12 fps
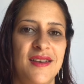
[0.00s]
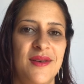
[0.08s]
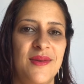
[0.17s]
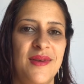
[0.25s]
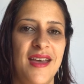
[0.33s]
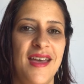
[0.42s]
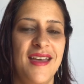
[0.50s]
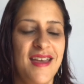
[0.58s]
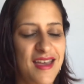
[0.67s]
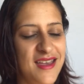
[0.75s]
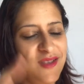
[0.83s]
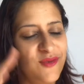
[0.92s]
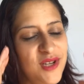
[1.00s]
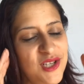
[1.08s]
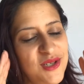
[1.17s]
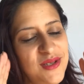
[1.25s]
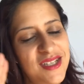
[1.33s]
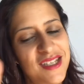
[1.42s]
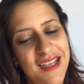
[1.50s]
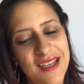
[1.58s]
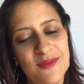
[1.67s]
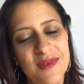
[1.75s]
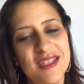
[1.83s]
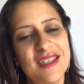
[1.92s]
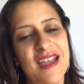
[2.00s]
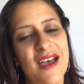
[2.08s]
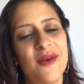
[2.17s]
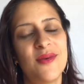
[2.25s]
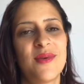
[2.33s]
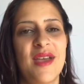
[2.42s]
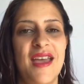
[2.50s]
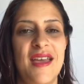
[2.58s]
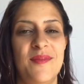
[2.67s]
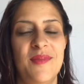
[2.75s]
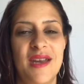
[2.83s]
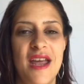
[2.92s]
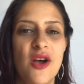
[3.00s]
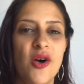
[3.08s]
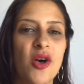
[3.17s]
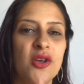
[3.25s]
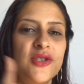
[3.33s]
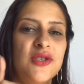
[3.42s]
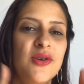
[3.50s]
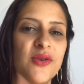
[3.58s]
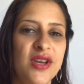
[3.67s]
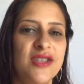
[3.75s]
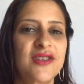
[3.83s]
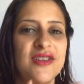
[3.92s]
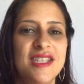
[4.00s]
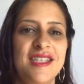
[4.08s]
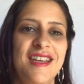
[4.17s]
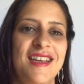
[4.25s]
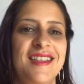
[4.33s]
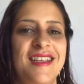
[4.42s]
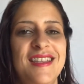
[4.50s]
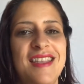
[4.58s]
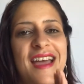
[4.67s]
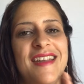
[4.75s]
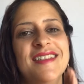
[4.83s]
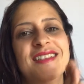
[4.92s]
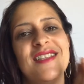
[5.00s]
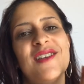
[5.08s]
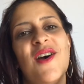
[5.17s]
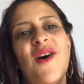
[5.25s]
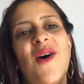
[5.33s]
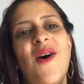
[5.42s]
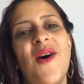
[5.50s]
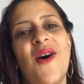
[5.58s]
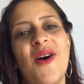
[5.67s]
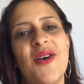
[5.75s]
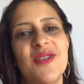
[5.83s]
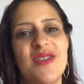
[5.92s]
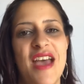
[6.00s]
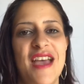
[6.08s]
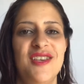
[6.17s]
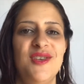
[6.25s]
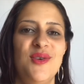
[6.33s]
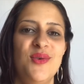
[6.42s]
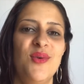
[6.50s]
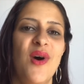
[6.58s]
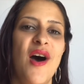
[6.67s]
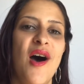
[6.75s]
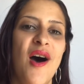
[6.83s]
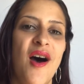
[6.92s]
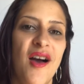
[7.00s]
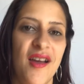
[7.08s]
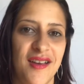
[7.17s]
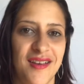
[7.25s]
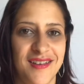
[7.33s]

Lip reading: Okay? What you did was not okay, but I also understand that that isn't all that you are.